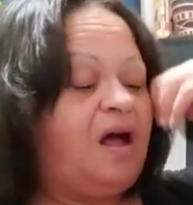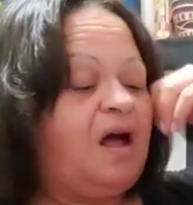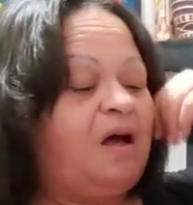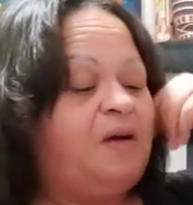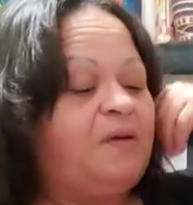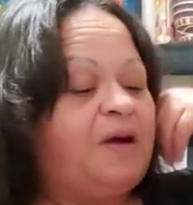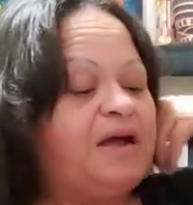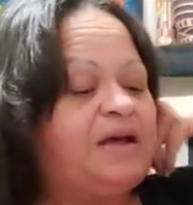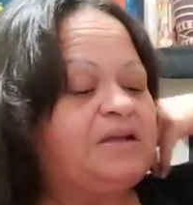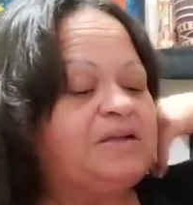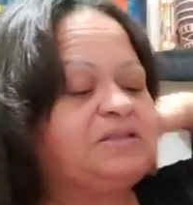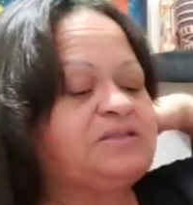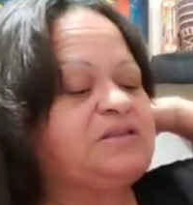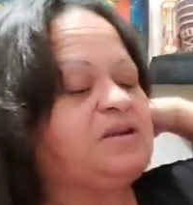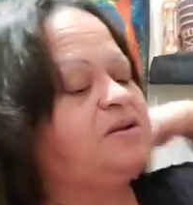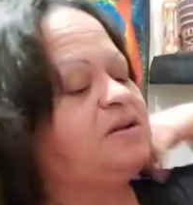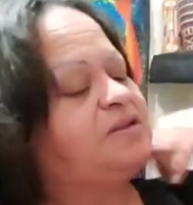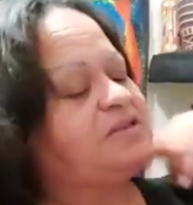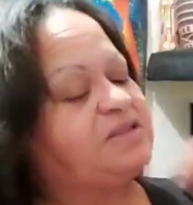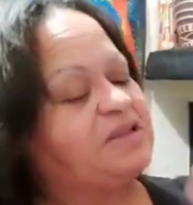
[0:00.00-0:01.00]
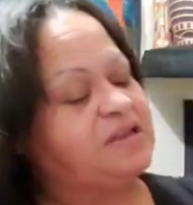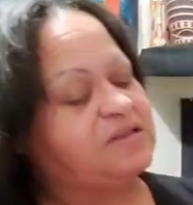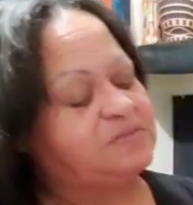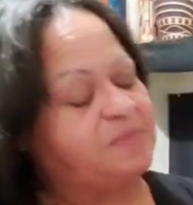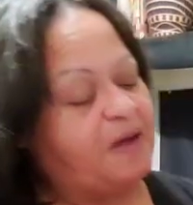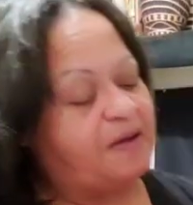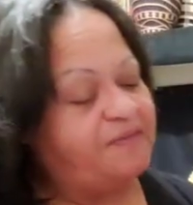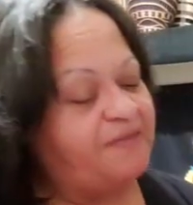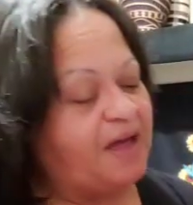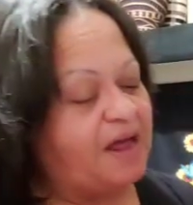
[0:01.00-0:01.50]
Alright, so it
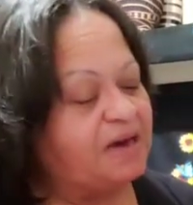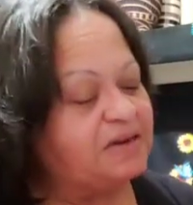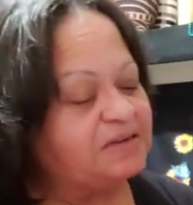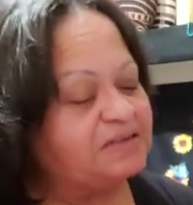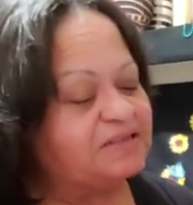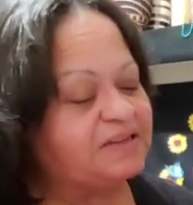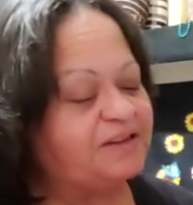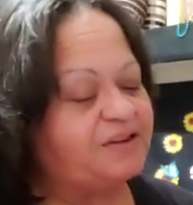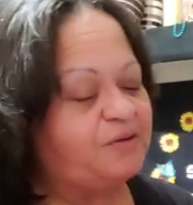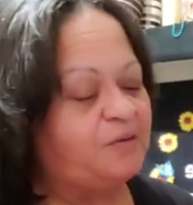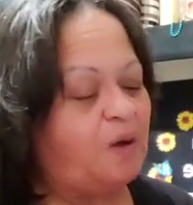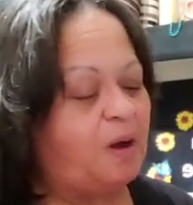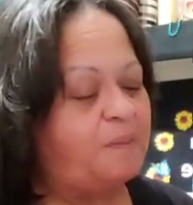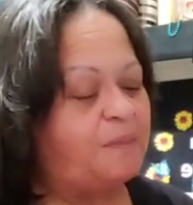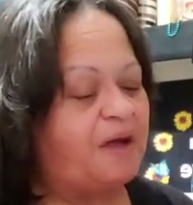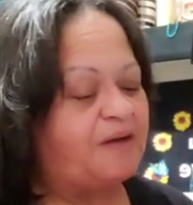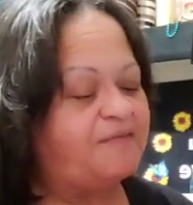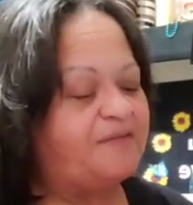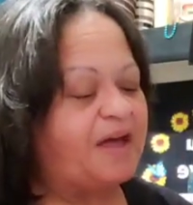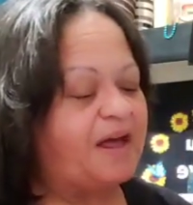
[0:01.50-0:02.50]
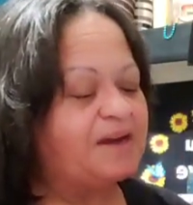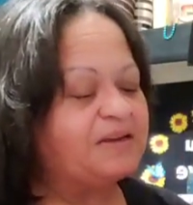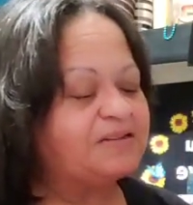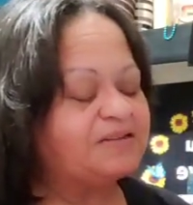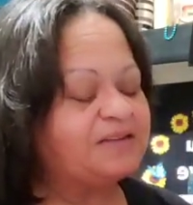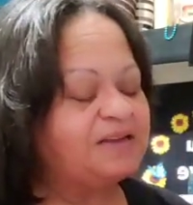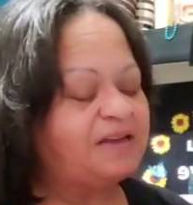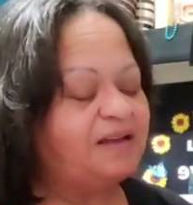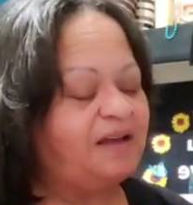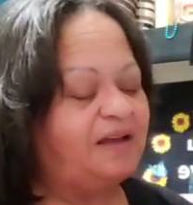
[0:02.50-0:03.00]
says, My fantasy, you are my
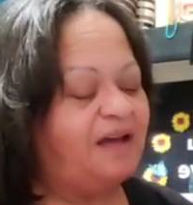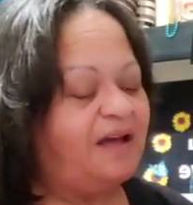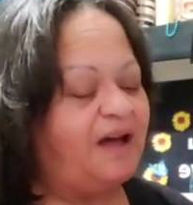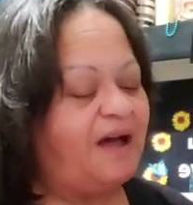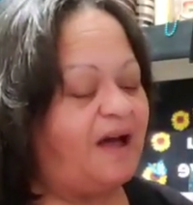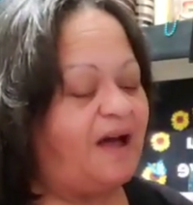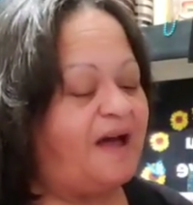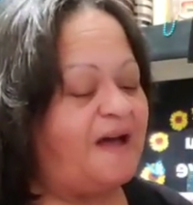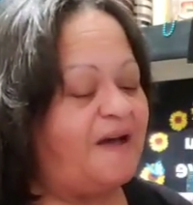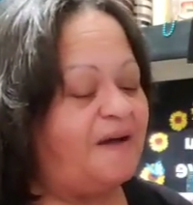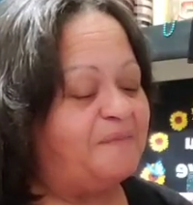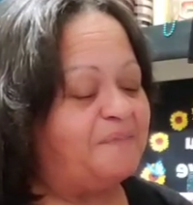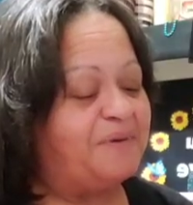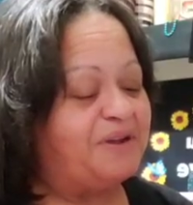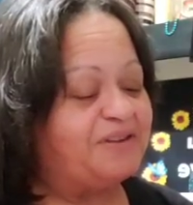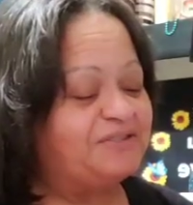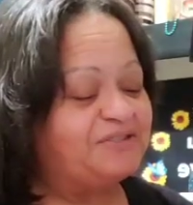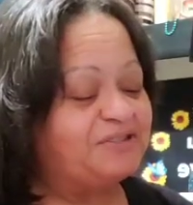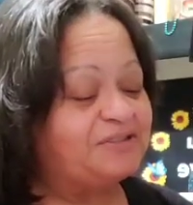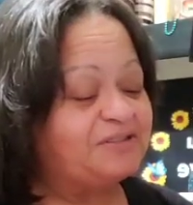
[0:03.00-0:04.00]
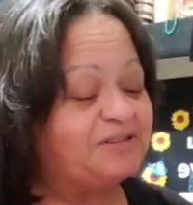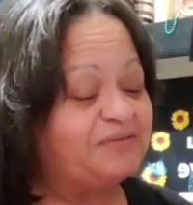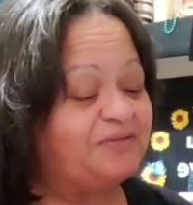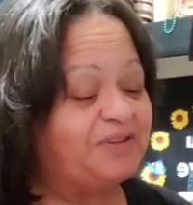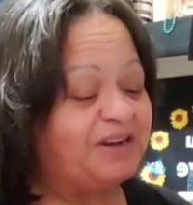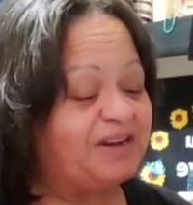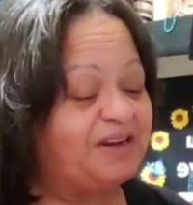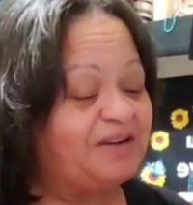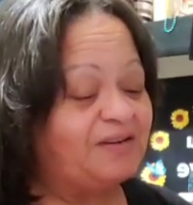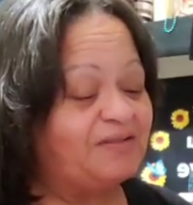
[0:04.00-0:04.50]
fantasy. I have pictures and
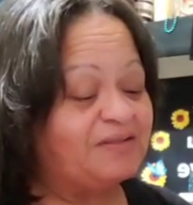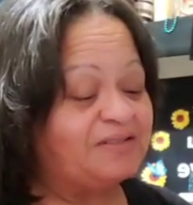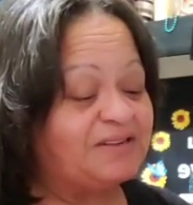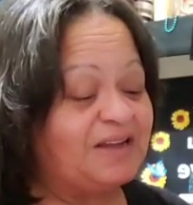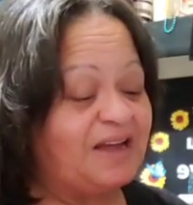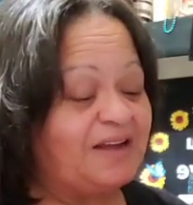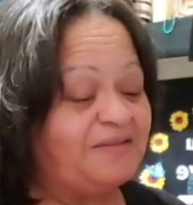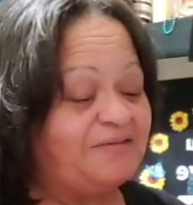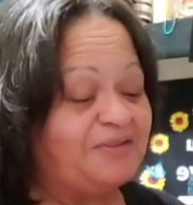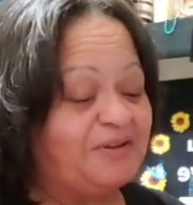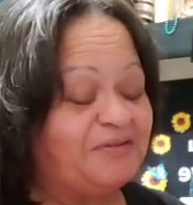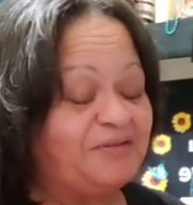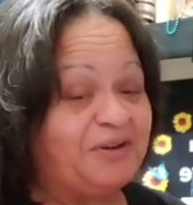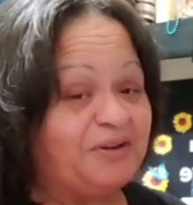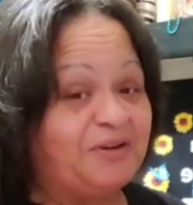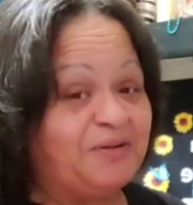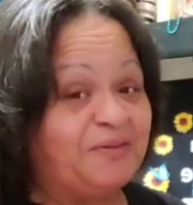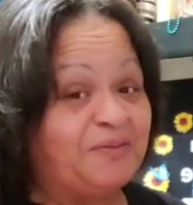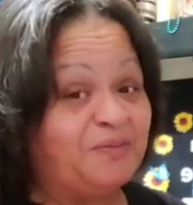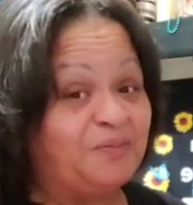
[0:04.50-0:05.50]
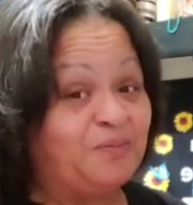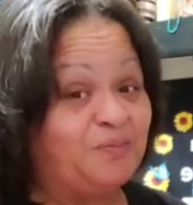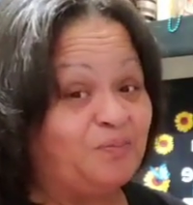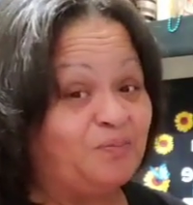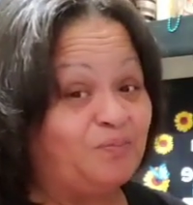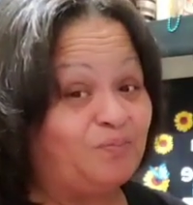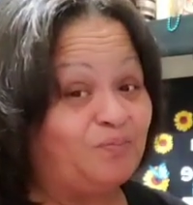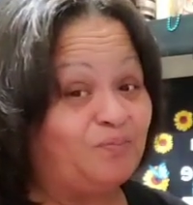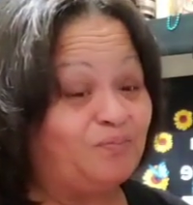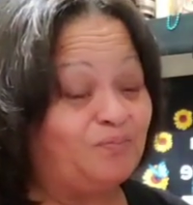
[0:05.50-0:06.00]
videos saved of you.
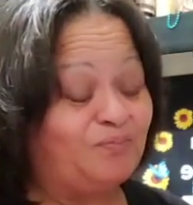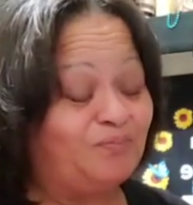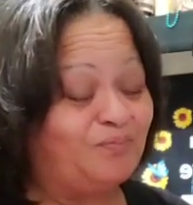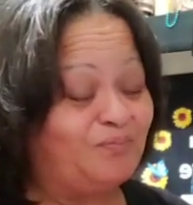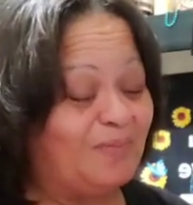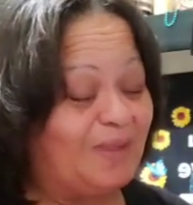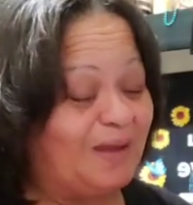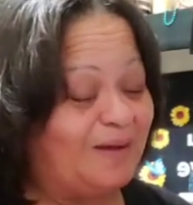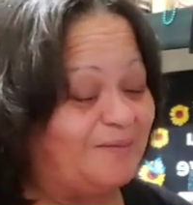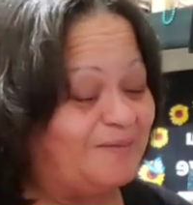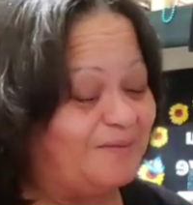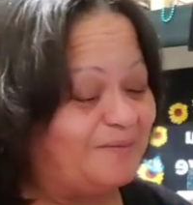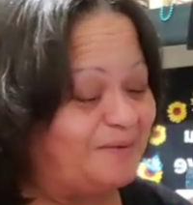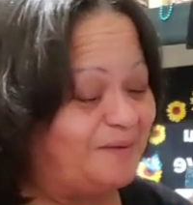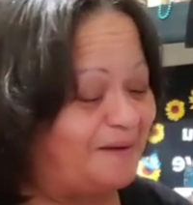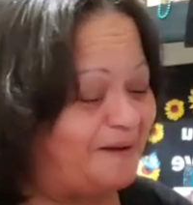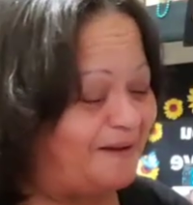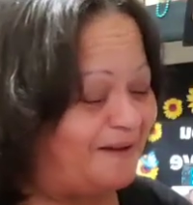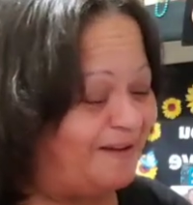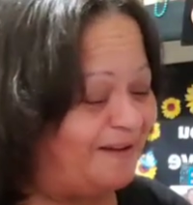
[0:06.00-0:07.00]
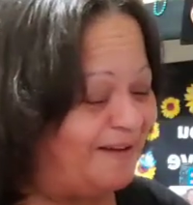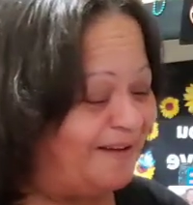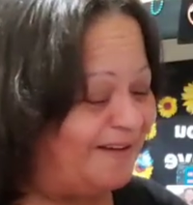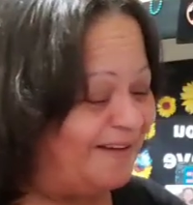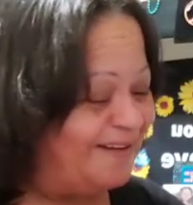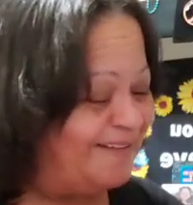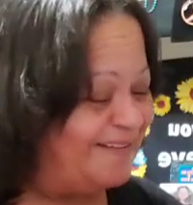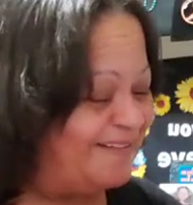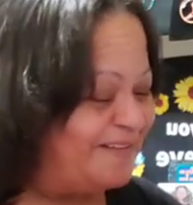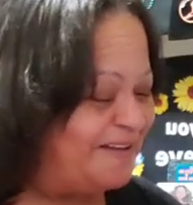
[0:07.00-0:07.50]
Mm,
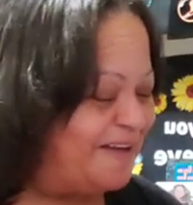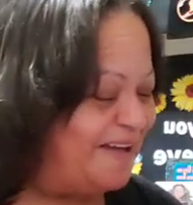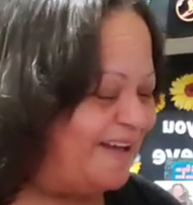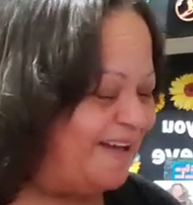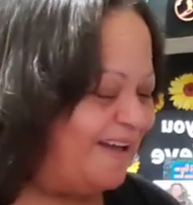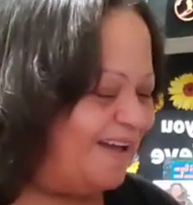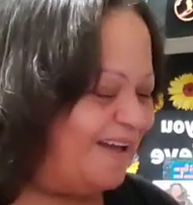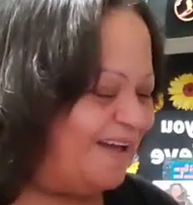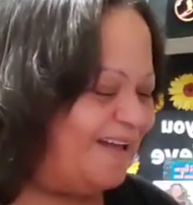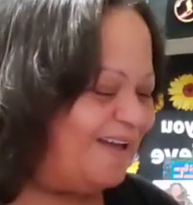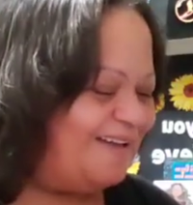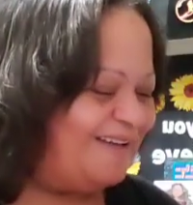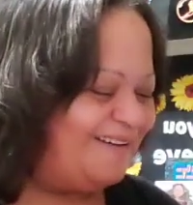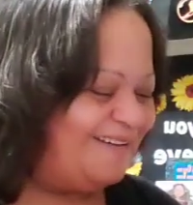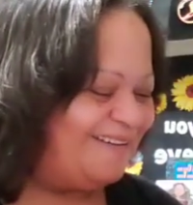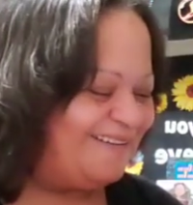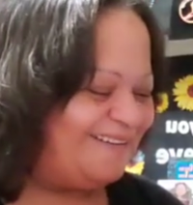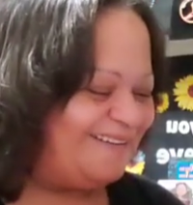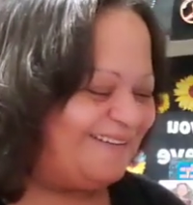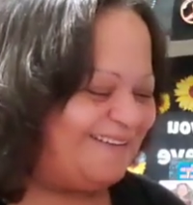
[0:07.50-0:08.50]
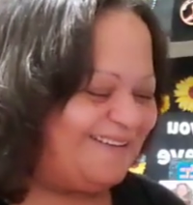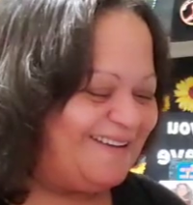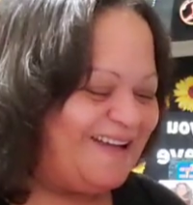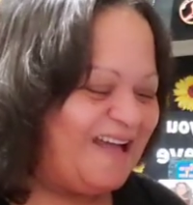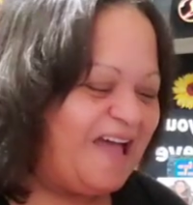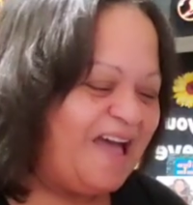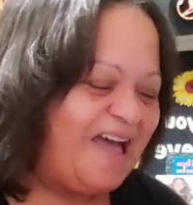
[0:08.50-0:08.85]
bye-bye.